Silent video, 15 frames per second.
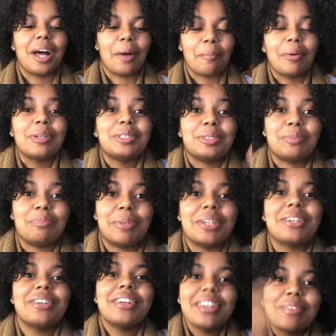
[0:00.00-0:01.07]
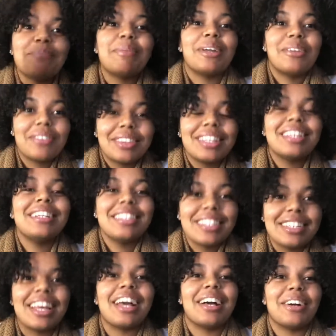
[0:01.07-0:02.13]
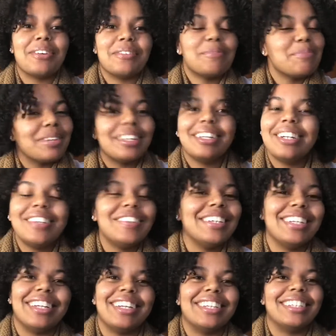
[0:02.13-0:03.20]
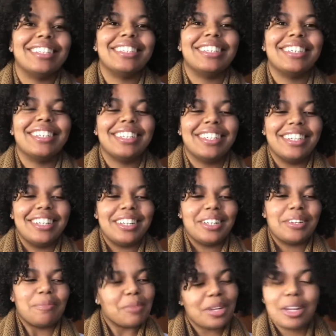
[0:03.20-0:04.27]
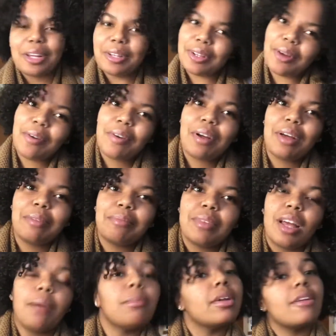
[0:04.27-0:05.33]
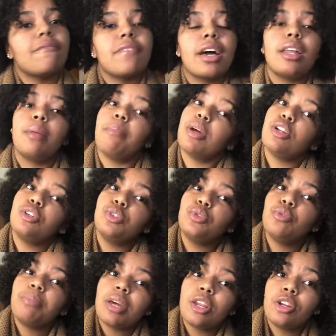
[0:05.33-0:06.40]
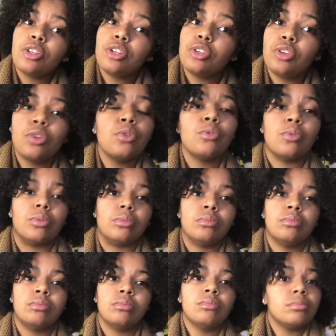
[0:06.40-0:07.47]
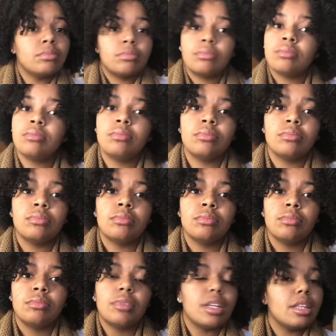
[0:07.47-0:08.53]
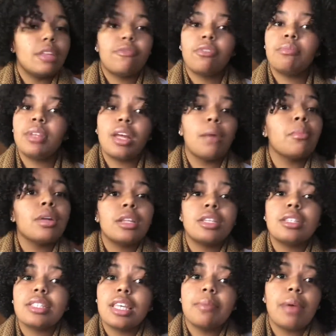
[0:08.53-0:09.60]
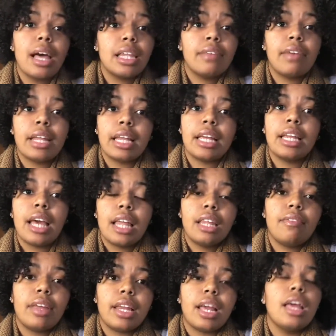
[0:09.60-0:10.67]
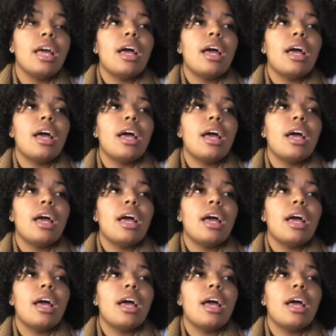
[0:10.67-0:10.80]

I'm on to bigger and better things now. Period. I'm gonna glow up. I'm gonna find a better dude better than you. And then from there, I'm gonna just keep elevating and elevating.